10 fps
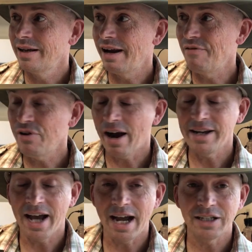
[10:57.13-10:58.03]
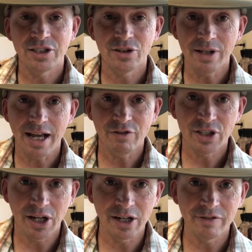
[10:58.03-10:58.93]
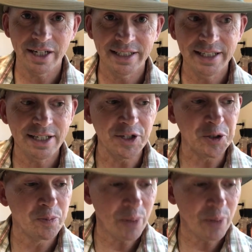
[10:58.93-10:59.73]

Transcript: And there, I ha still have a ton of ideas.